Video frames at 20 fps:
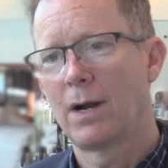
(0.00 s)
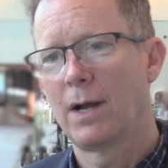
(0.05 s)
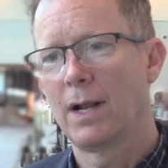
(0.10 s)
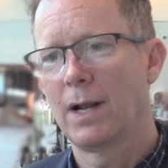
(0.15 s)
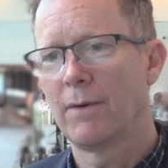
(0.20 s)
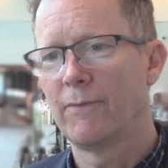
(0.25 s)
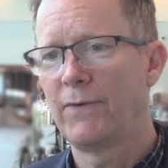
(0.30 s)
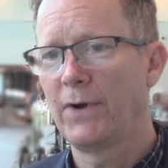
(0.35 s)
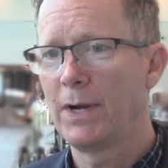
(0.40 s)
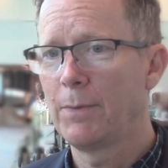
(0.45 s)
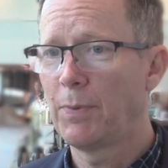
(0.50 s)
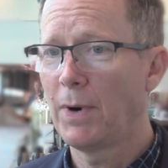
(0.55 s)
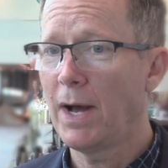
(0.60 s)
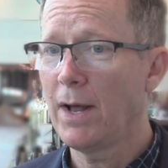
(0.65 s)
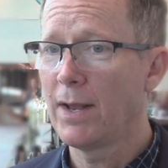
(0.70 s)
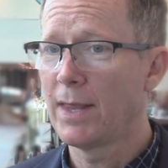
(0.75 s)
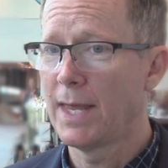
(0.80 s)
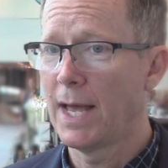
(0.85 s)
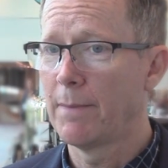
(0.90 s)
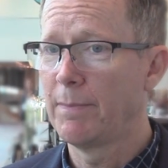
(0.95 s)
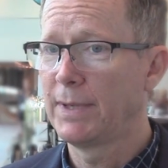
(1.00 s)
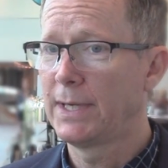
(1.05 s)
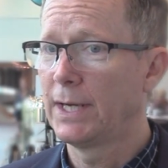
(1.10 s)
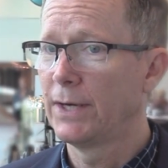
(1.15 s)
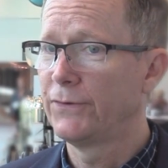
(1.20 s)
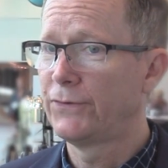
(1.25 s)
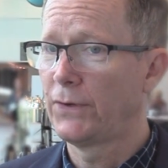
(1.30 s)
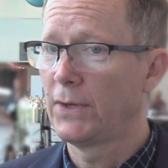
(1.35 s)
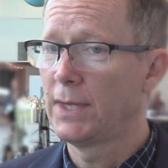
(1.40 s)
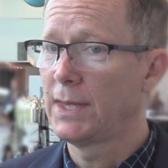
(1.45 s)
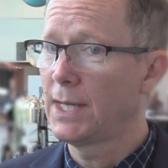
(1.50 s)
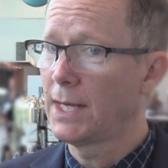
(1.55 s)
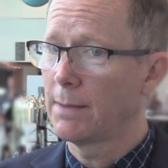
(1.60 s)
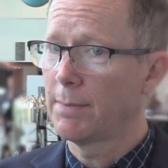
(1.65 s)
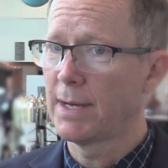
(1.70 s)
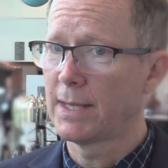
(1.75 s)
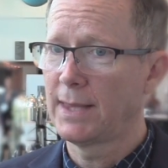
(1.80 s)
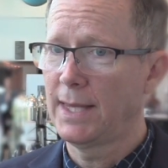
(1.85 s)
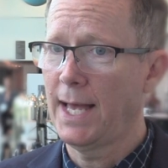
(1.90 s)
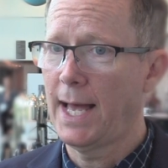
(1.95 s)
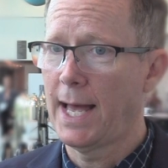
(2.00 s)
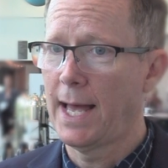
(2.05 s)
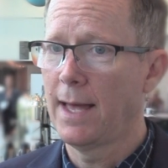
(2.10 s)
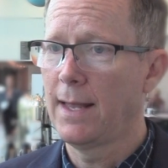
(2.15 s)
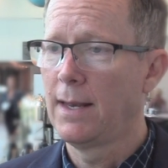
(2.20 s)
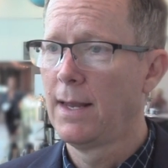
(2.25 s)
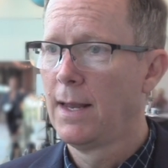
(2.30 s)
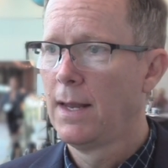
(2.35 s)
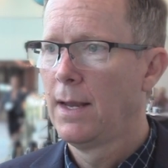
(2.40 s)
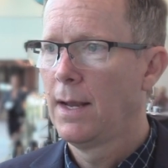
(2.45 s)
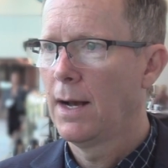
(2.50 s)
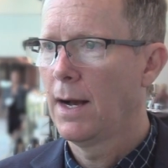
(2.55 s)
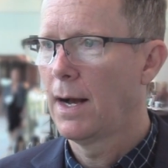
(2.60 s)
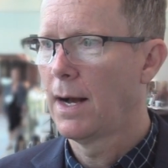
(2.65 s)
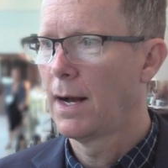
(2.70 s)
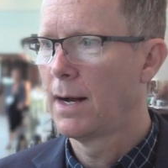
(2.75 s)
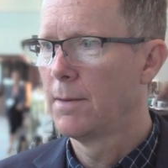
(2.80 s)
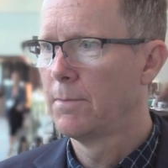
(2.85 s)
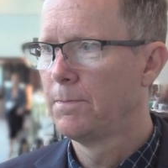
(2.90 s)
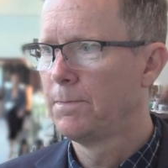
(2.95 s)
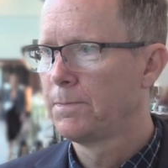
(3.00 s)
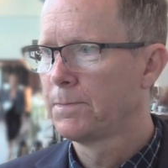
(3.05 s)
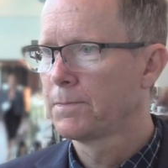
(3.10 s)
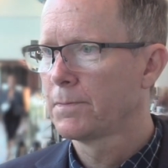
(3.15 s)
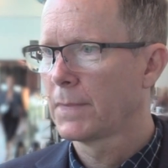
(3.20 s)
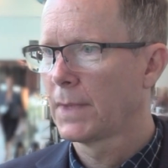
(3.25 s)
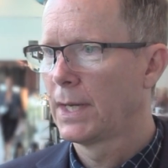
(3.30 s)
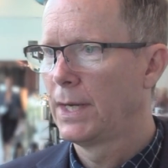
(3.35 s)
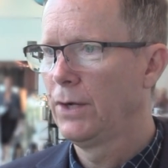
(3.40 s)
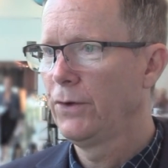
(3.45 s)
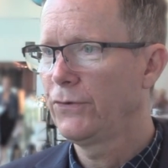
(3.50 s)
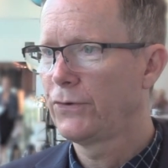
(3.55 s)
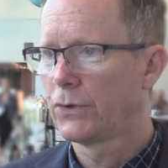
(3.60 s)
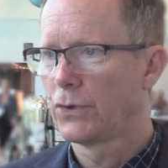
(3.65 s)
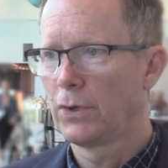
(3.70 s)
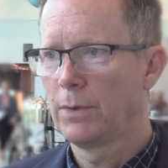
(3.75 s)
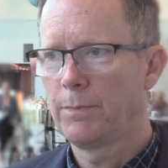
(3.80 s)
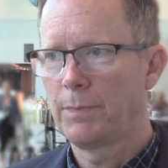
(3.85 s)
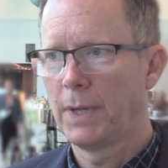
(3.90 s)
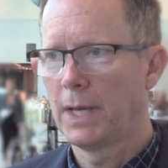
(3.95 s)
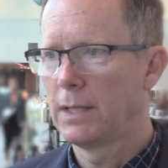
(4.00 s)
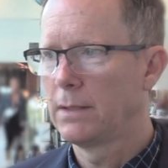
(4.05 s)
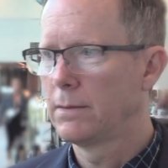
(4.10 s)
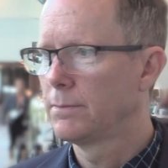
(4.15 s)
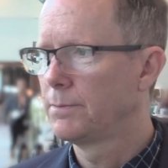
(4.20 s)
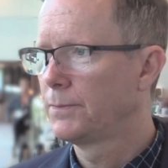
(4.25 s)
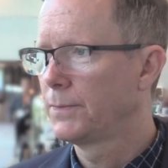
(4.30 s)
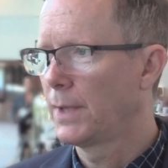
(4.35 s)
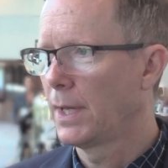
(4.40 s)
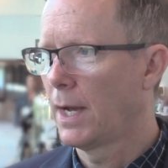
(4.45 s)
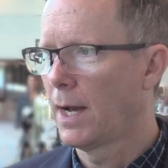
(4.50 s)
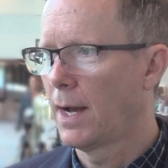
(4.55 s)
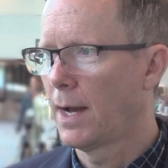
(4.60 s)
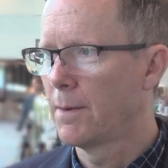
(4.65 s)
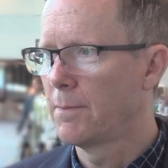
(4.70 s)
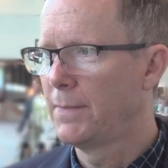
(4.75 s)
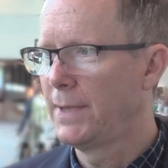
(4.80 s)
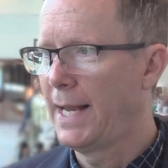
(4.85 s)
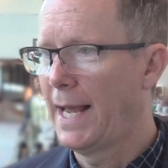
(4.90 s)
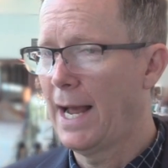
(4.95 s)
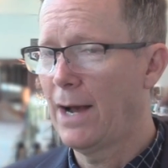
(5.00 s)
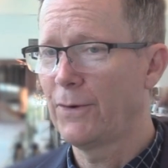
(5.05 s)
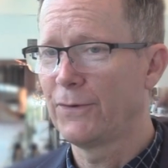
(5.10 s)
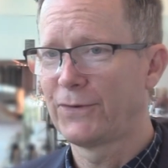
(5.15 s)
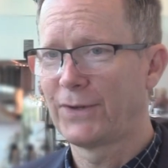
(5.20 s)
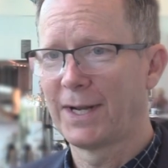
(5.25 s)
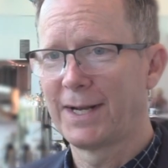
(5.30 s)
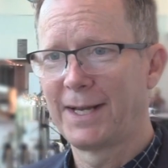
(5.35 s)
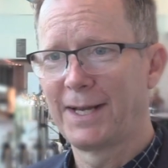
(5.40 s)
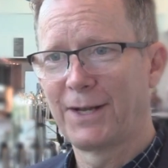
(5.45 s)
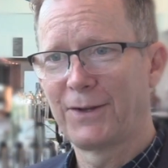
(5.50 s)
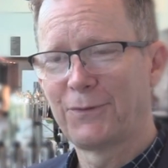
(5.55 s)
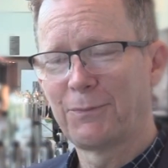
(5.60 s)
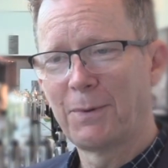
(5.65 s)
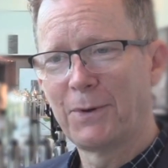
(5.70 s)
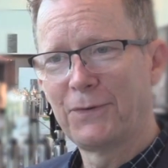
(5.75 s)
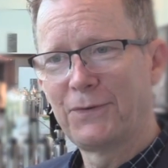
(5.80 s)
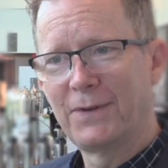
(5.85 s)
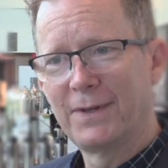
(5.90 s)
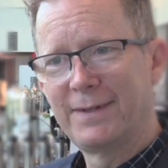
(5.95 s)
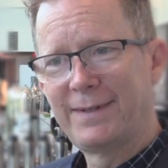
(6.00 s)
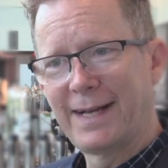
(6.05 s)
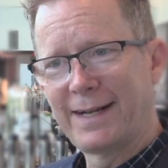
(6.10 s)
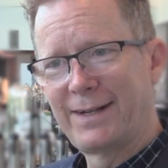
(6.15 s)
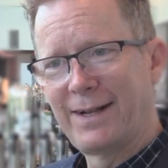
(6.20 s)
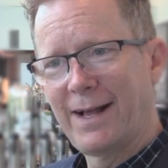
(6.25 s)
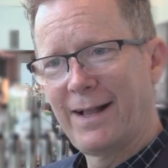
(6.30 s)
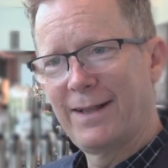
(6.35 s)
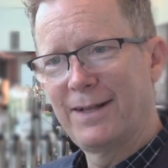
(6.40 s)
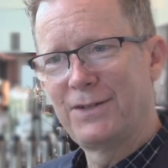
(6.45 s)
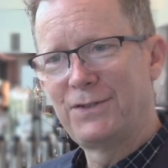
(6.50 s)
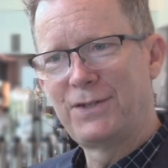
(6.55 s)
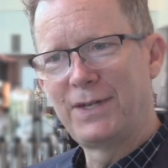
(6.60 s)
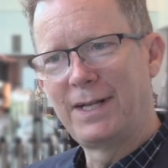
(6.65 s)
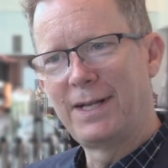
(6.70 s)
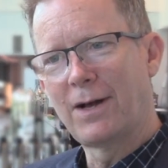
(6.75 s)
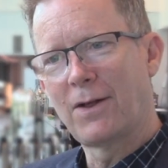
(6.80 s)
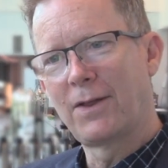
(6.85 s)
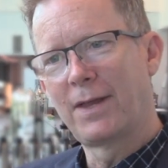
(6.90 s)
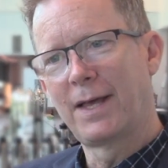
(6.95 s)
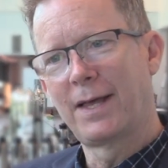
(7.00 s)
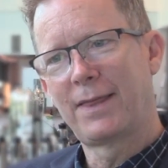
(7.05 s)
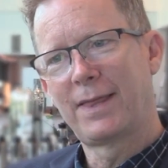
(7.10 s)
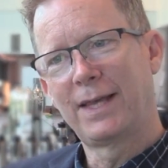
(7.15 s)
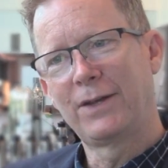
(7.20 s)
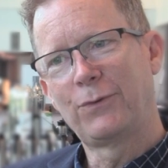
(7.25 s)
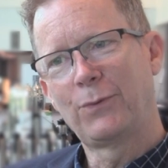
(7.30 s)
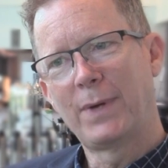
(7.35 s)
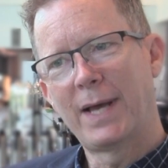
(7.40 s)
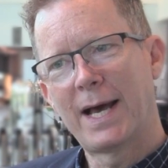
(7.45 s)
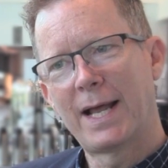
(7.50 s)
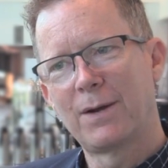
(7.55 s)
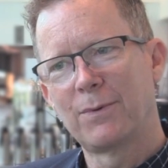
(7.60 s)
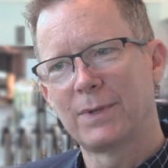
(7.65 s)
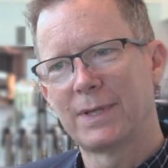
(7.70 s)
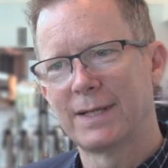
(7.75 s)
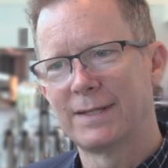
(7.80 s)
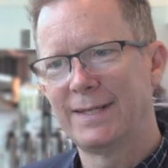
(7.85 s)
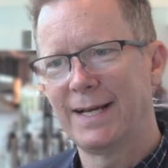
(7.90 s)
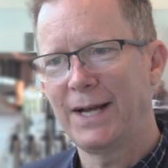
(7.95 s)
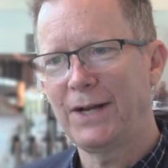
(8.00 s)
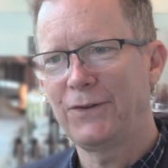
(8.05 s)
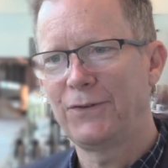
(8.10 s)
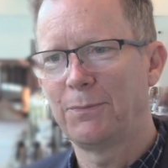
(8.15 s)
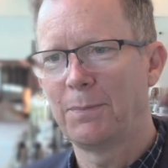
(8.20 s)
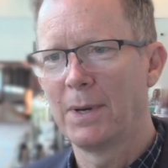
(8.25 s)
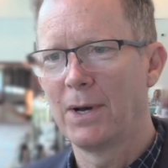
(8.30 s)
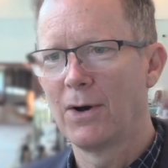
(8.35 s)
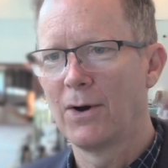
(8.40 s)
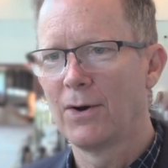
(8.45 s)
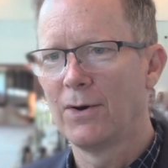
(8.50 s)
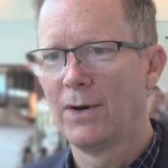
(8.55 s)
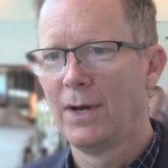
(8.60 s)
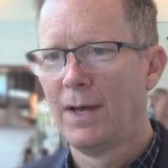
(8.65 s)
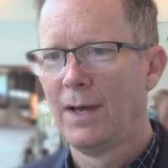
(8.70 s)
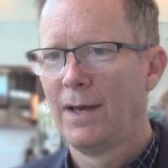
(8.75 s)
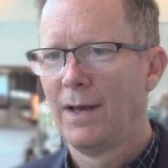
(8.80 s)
And I'm very proud of that, because you think about that. Here's a group that now is gonna get exposed to the technology and all the other things we added with the TechXpo.